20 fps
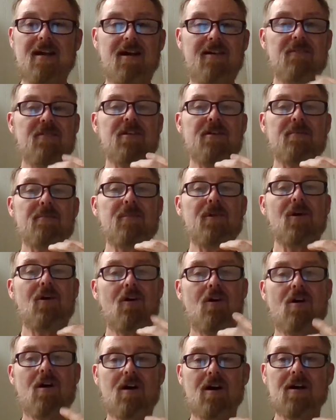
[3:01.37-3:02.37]
of them there
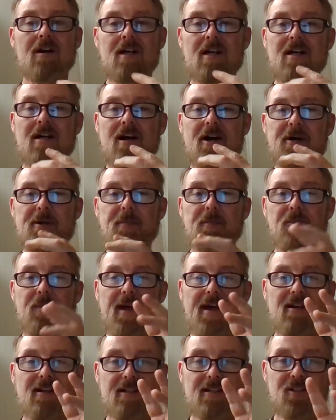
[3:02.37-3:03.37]
are, um,
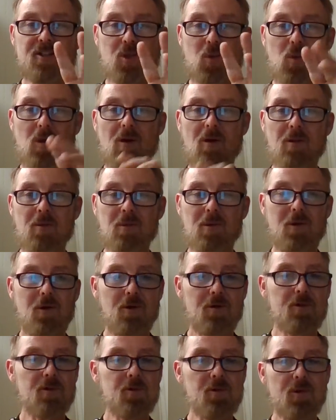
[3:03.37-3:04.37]
that'll get you well on the
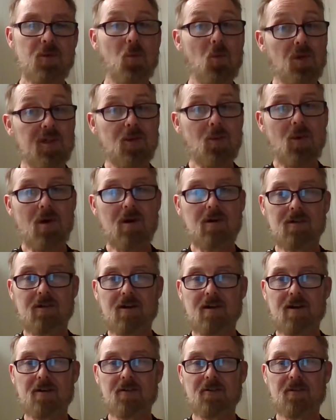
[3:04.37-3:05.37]
road to doing really well
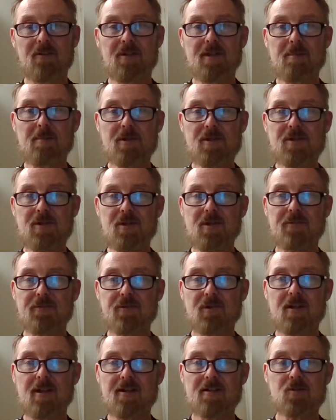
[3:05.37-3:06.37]
on the material
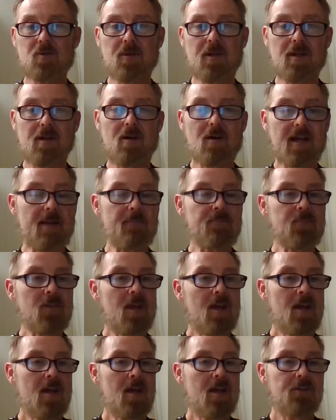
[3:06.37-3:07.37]
for next week. Okay,
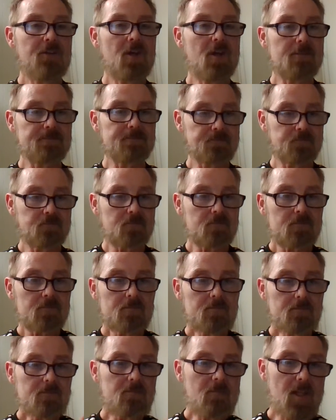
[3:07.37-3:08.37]
so
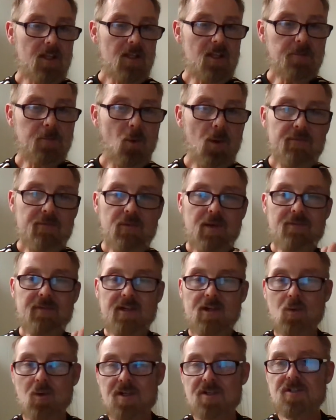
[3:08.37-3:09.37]
at this point, if you have
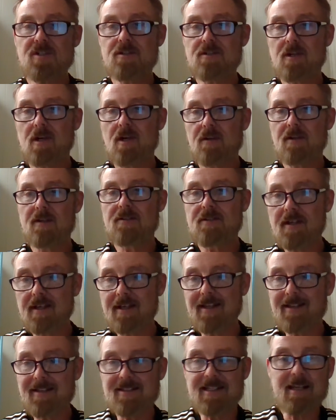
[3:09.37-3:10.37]
any questions on this,
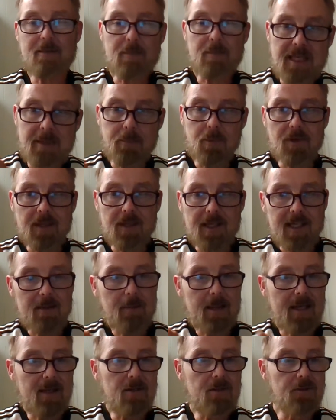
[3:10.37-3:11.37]
again, just hit me up with the
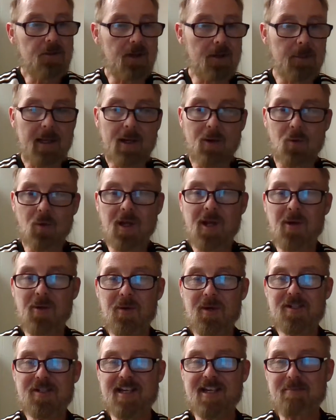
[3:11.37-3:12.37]
emails. I mean, I really
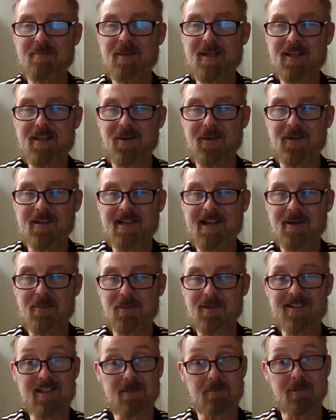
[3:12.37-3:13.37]
wish I could be there live
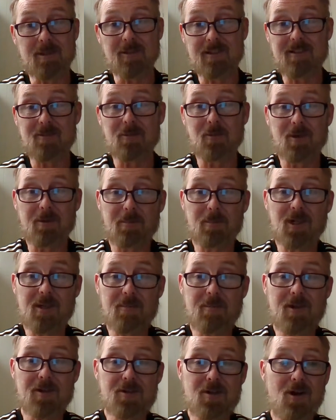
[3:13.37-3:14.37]
with you, but we're
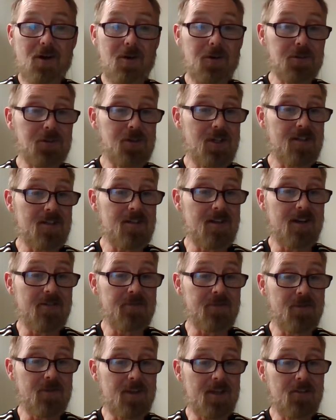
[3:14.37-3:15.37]
pretty much all shut down
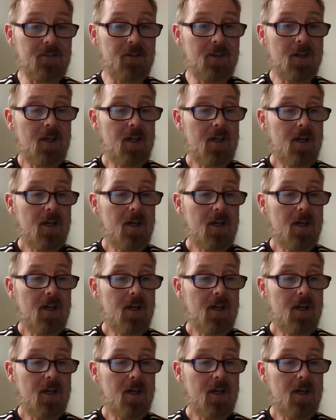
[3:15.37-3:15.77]
for this.